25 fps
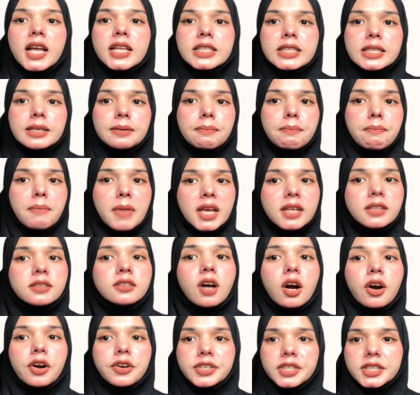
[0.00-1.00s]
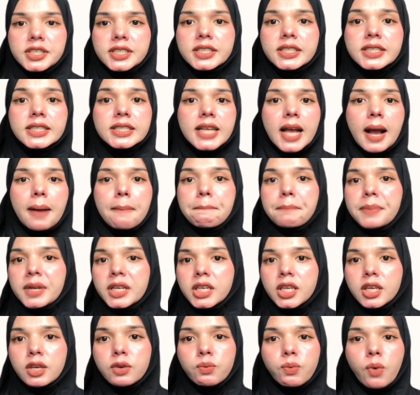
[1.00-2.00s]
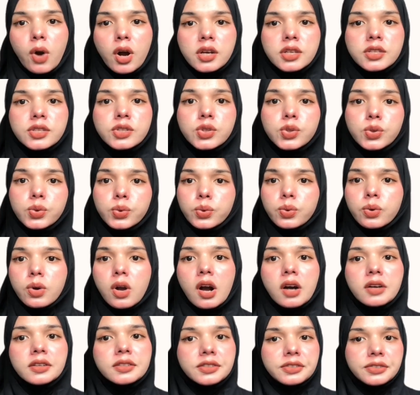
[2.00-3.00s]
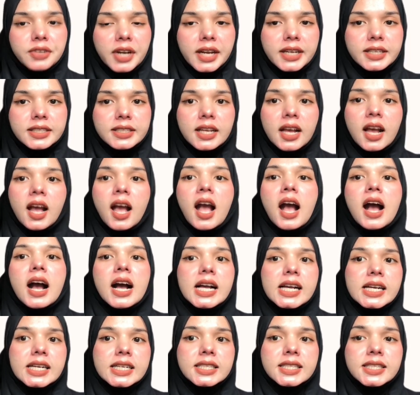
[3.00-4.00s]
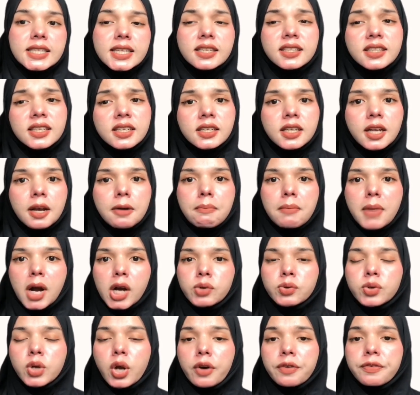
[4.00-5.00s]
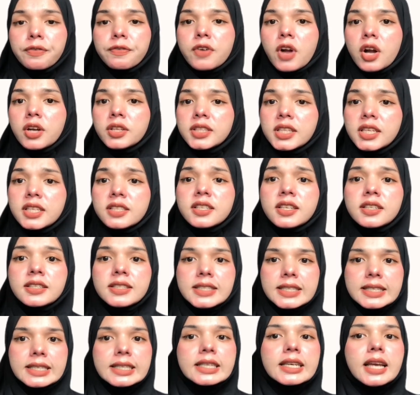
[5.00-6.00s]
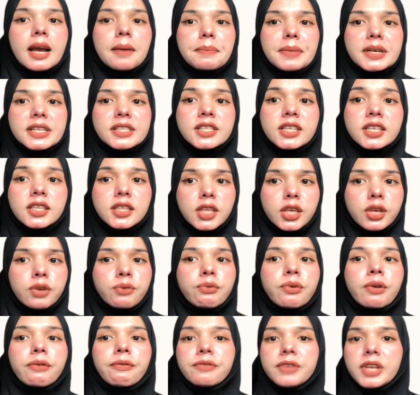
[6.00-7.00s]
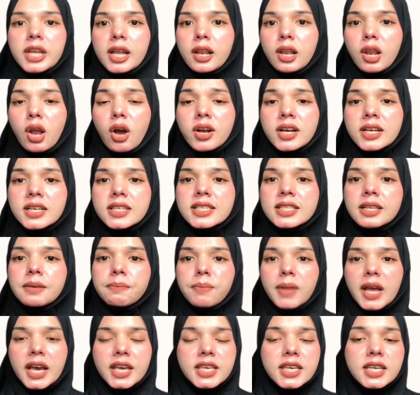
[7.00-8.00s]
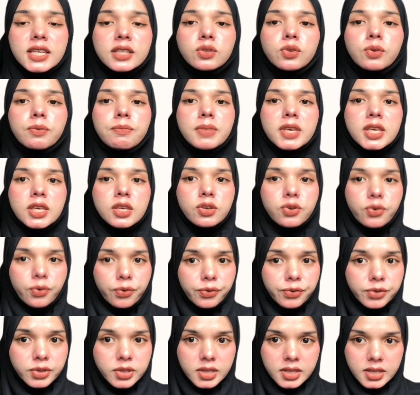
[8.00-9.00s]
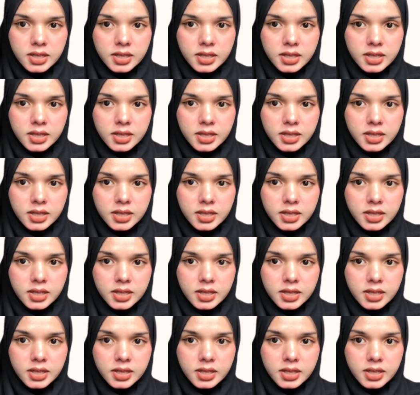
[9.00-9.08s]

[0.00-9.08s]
The mail orders company wants to contract a certain amount of contingency capacity with the local supplier to be used